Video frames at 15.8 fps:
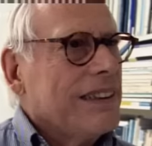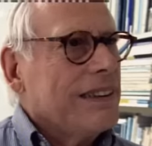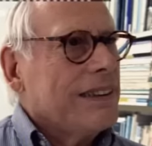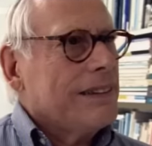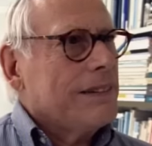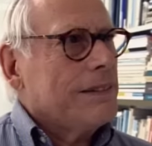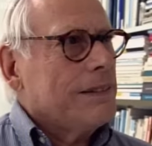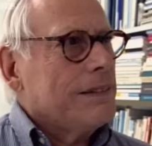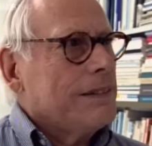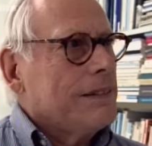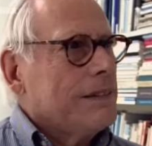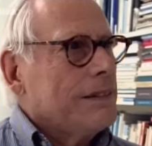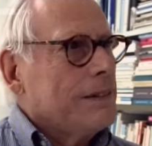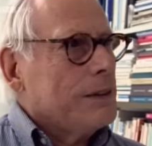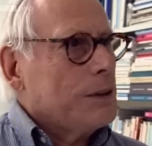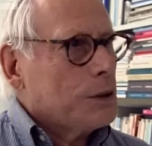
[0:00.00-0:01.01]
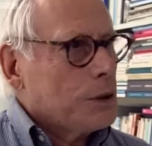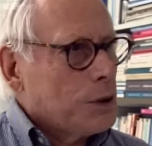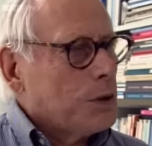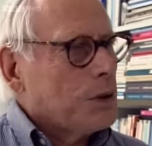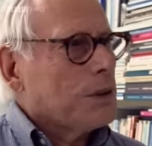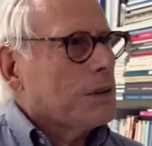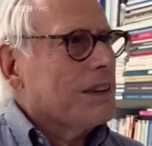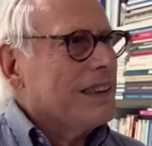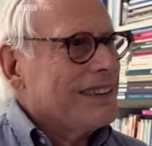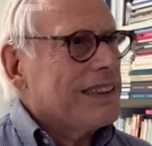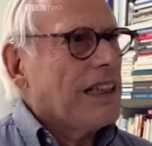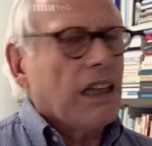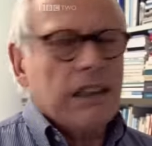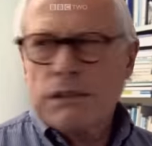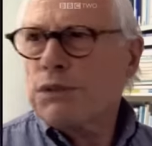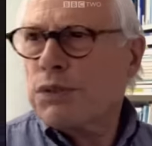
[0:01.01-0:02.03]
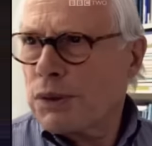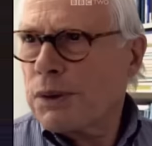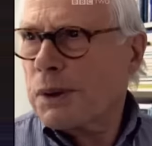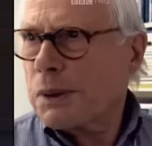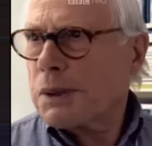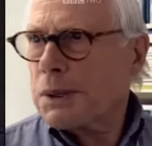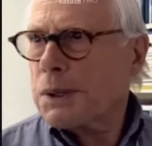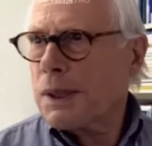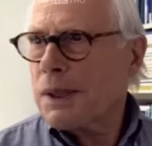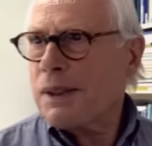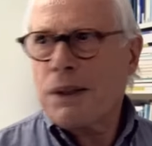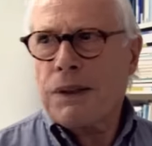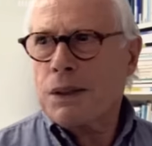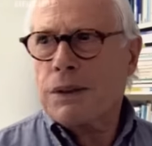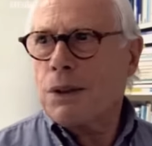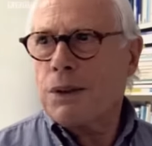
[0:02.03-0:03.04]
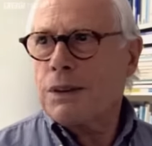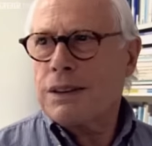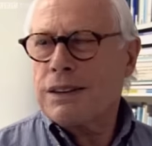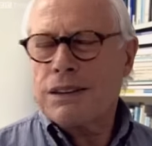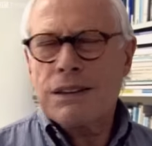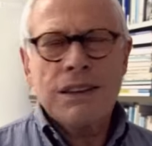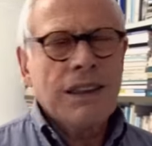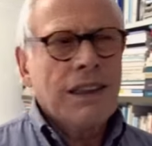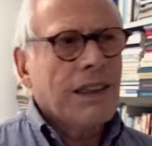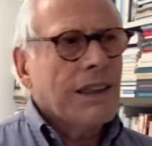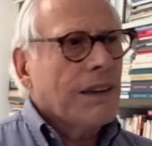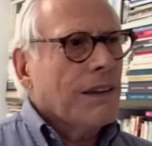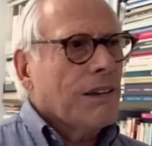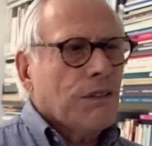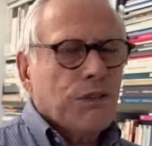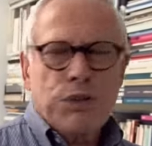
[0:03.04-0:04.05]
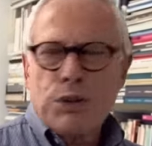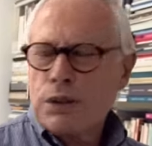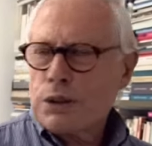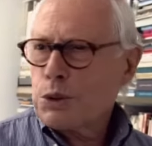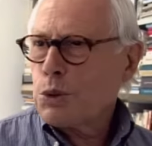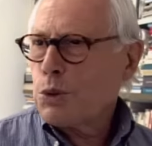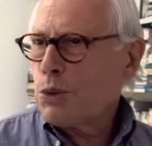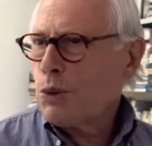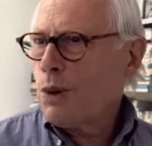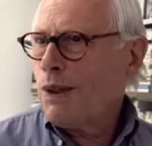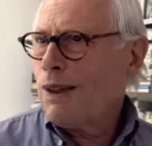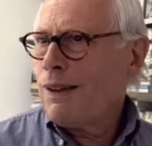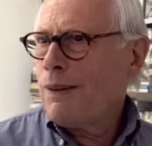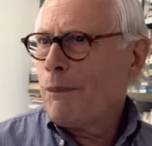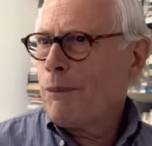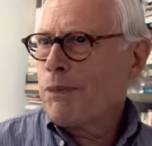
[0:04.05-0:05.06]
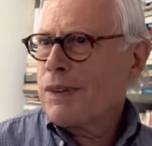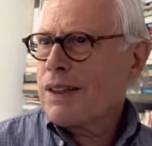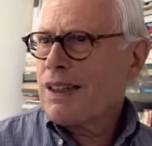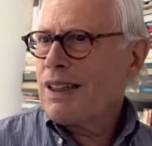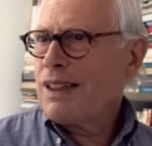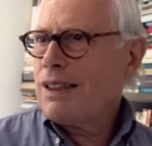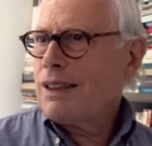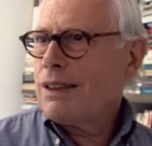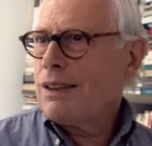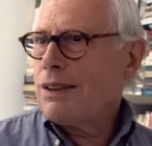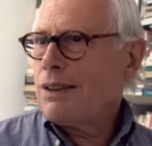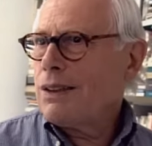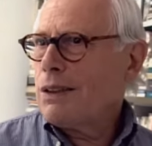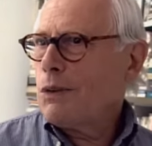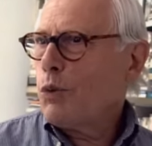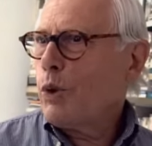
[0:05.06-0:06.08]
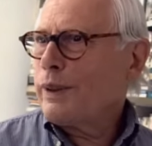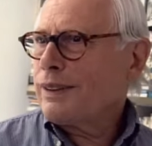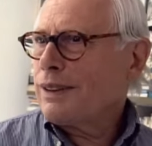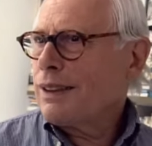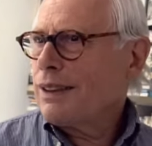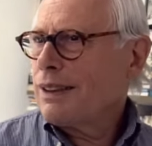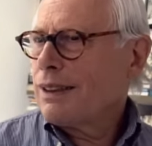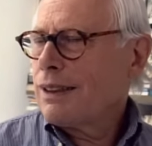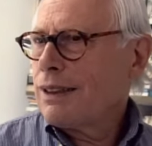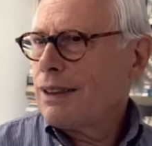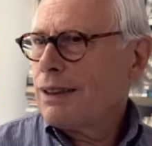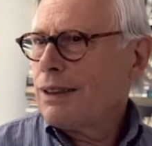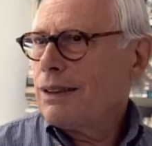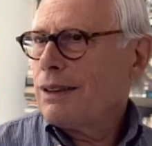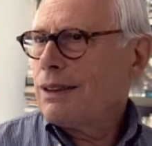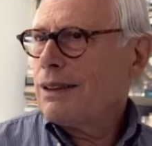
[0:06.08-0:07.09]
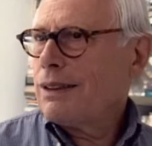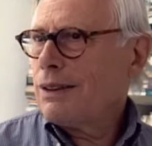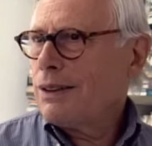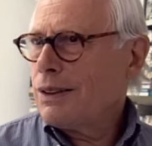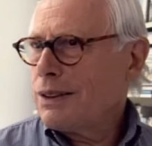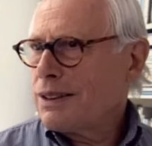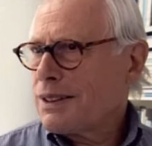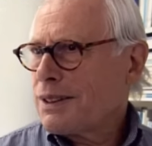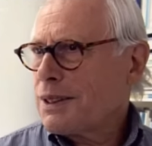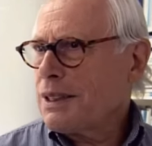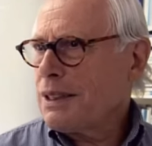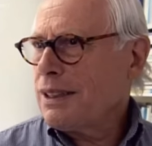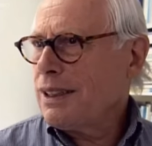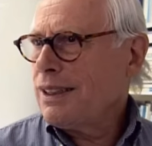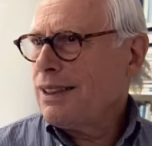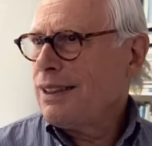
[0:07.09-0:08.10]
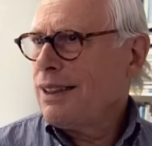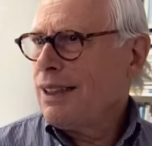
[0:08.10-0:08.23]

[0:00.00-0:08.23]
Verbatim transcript: You should design furniture not only for two or uh, one or three